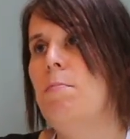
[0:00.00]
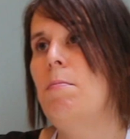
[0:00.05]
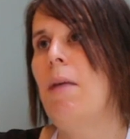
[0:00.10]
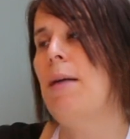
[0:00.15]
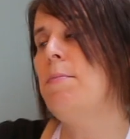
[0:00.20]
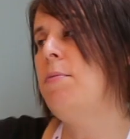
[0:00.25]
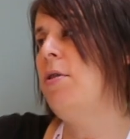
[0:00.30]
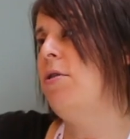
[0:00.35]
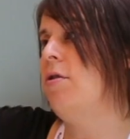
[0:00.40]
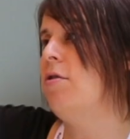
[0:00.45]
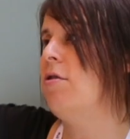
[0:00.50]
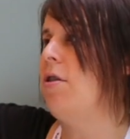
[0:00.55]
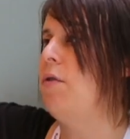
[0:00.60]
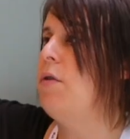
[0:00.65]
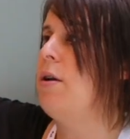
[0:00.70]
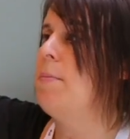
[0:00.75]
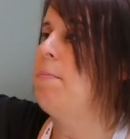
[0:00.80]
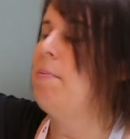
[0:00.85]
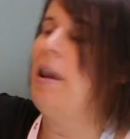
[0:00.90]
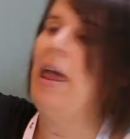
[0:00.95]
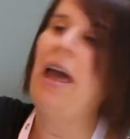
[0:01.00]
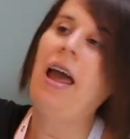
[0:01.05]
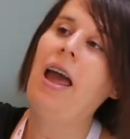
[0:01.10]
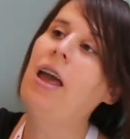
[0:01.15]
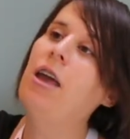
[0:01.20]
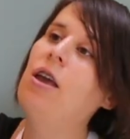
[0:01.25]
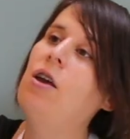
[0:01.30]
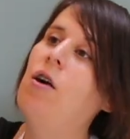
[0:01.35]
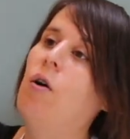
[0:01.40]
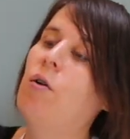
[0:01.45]
Maybe there is a
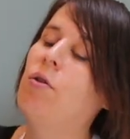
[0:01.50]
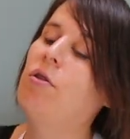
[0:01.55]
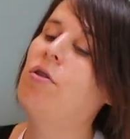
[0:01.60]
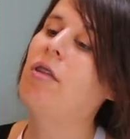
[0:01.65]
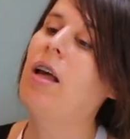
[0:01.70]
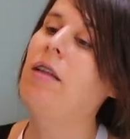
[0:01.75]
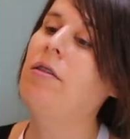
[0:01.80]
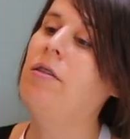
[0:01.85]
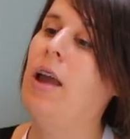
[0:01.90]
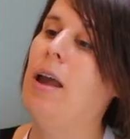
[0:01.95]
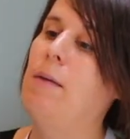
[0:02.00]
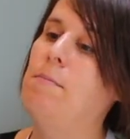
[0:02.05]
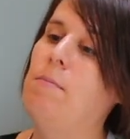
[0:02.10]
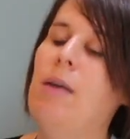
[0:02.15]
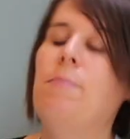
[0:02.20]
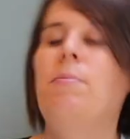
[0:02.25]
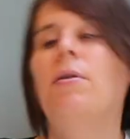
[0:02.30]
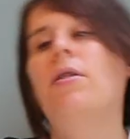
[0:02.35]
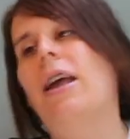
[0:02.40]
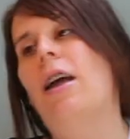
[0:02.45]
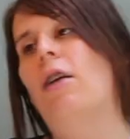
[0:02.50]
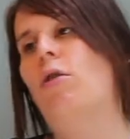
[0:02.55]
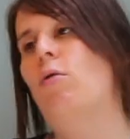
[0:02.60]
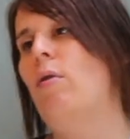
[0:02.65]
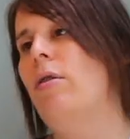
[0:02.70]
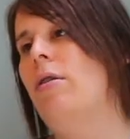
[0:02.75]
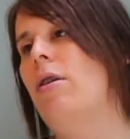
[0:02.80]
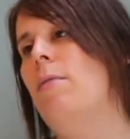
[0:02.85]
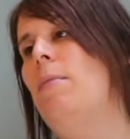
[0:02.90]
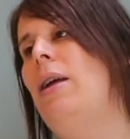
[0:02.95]
replay on Sunday. Maybe they get
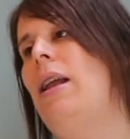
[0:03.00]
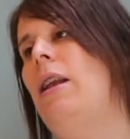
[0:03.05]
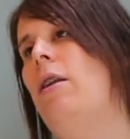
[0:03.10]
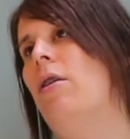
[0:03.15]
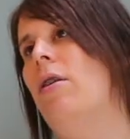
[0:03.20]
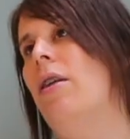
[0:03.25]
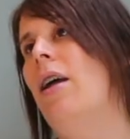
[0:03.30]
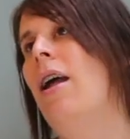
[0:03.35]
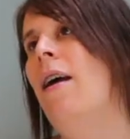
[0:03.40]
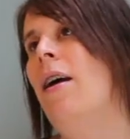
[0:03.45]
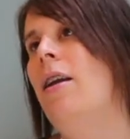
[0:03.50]
20 million.